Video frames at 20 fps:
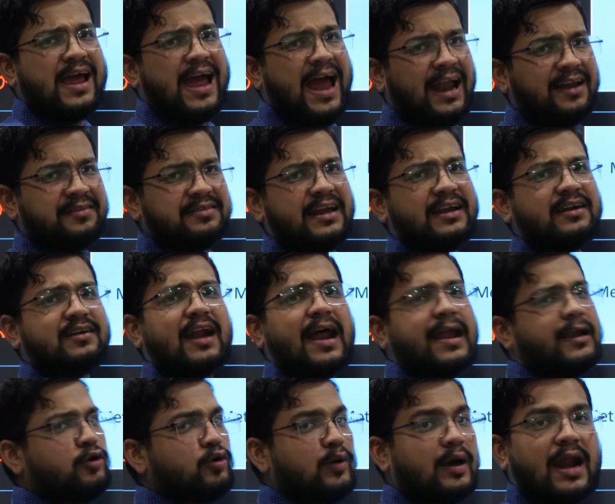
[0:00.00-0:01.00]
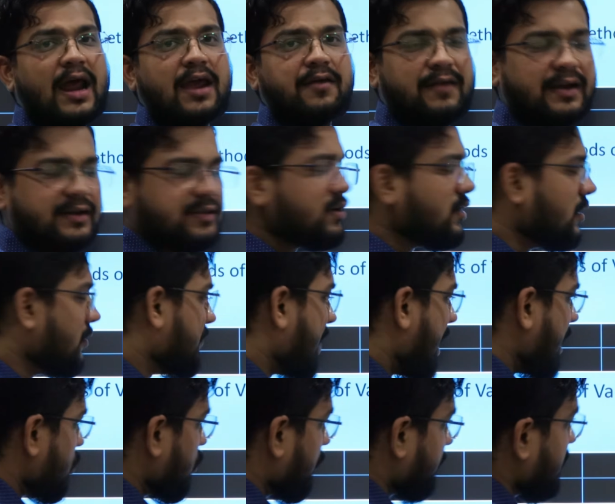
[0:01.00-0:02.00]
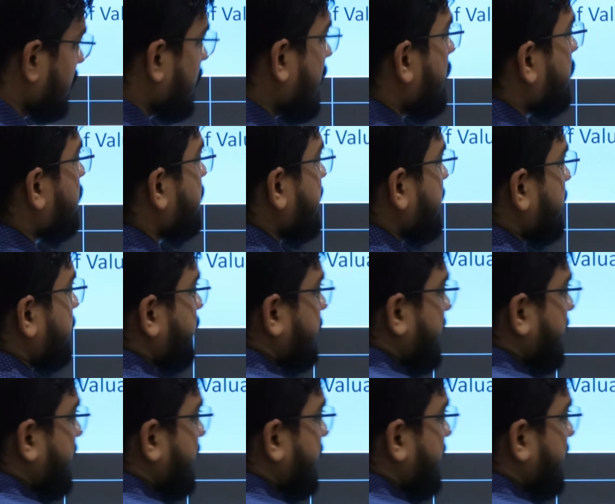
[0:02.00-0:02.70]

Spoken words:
and then try to arrive at the value of the company.